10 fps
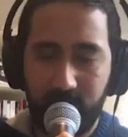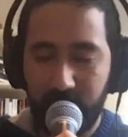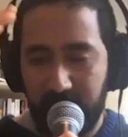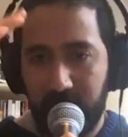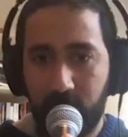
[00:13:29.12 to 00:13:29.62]
to
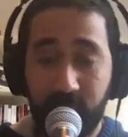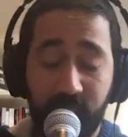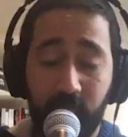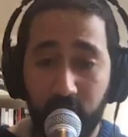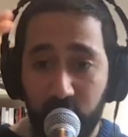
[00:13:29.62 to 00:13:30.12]
like,
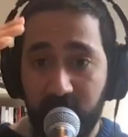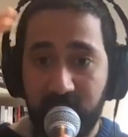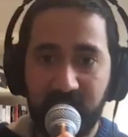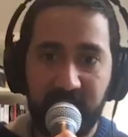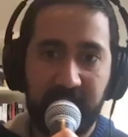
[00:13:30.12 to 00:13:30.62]

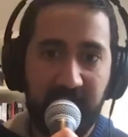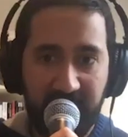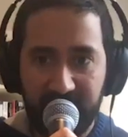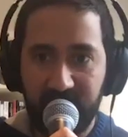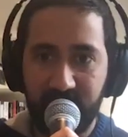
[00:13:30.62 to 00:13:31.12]
fortunately, I think like
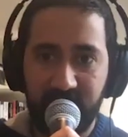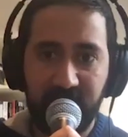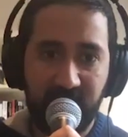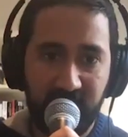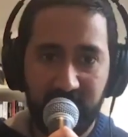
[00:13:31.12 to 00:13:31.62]
actively
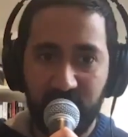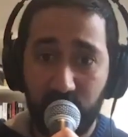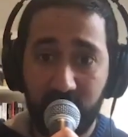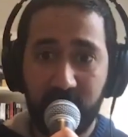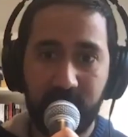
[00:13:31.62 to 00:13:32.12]
engage
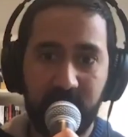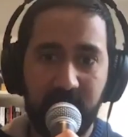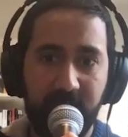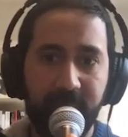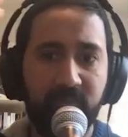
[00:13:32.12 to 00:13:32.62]
when it's
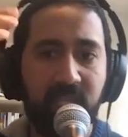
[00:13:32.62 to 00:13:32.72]
playing.